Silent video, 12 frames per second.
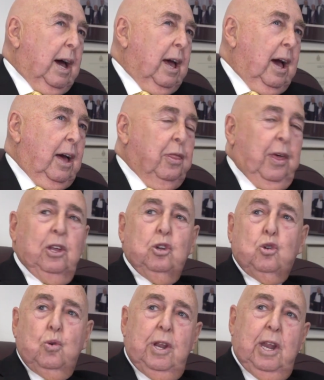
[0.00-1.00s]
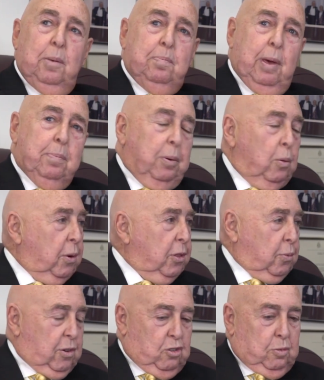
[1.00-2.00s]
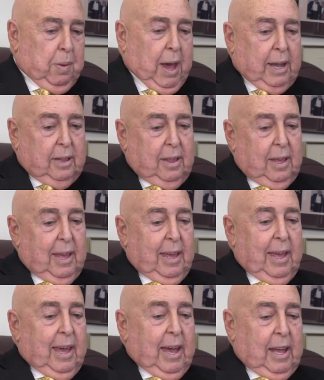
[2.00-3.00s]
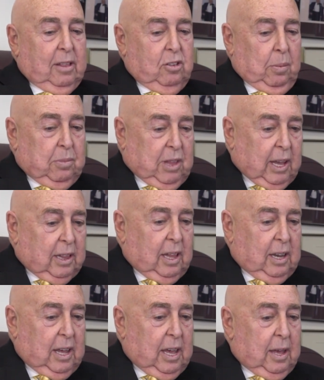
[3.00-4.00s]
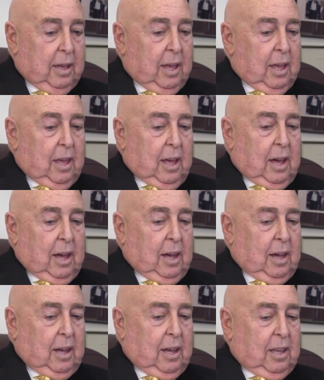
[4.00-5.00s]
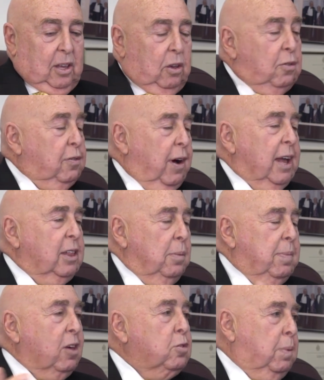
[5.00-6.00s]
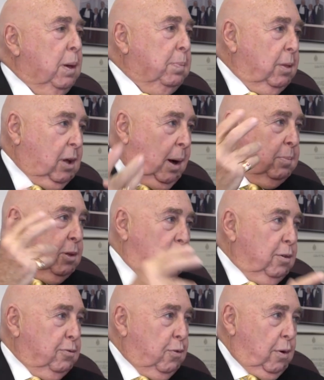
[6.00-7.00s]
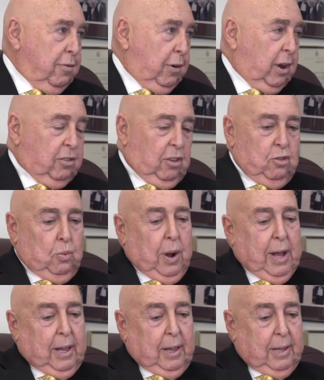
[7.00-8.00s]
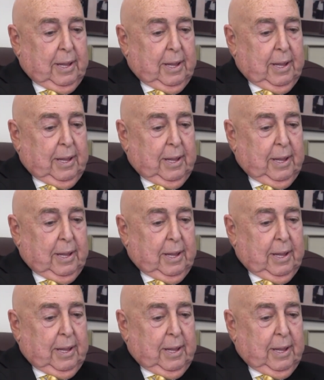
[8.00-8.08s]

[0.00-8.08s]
I think treating people with respect and some dignity, you find the best people come to the forefront as well.